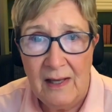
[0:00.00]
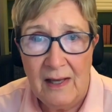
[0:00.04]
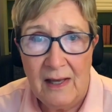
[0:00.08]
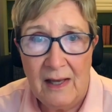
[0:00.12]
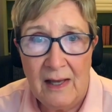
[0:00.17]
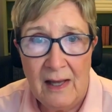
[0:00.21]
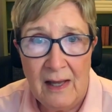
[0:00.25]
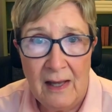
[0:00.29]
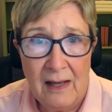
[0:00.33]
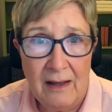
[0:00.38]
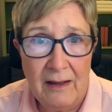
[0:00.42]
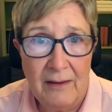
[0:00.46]

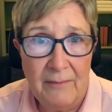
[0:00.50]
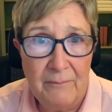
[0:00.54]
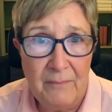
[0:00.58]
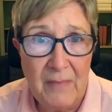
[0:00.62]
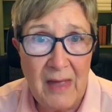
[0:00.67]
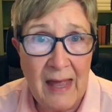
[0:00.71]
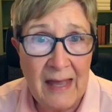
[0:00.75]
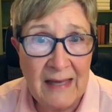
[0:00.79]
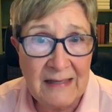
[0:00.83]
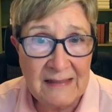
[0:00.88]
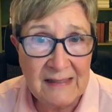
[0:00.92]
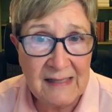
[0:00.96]

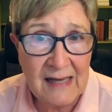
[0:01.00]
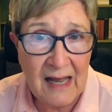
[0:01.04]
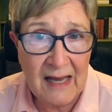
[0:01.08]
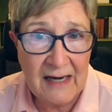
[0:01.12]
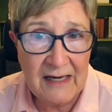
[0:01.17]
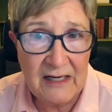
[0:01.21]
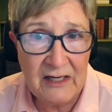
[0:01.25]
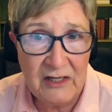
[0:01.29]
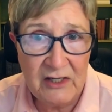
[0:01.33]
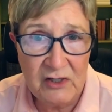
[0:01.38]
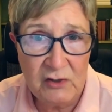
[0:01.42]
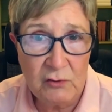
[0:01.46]

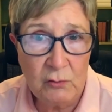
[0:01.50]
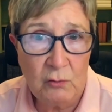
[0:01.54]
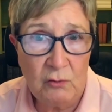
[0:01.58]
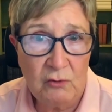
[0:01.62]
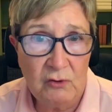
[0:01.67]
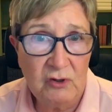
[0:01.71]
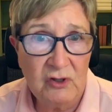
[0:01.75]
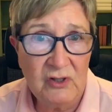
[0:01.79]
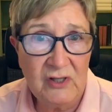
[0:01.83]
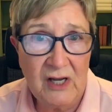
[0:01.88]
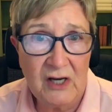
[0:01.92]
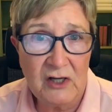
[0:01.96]
anxiety
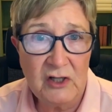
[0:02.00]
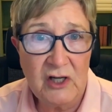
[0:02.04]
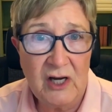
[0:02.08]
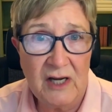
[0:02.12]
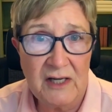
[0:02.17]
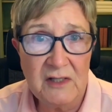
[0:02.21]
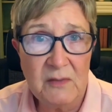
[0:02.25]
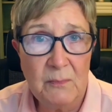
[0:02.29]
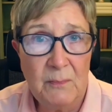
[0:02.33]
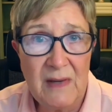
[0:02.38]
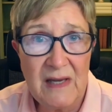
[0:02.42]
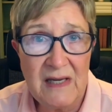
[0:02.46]
disorders such
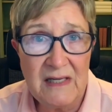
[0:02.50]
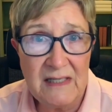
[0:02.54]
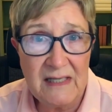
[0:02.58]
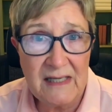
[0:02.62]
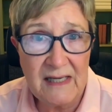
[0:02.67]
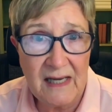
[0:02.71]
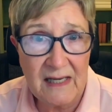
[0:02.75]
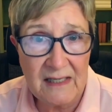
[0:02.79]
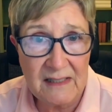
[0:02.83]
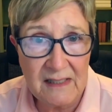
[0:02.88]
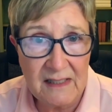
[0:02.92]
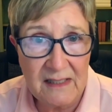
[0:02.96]
as
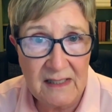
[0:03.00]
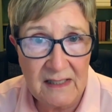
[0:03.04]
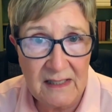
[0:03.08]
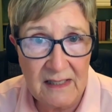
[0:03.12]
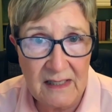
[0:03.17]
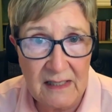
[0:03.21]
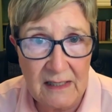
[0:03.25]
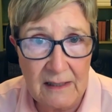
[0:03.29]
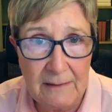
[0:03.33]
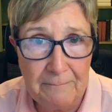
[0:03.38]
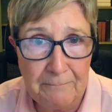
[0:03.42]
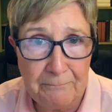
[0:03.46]

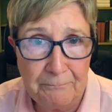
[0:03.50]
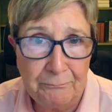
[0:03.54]
PTSD.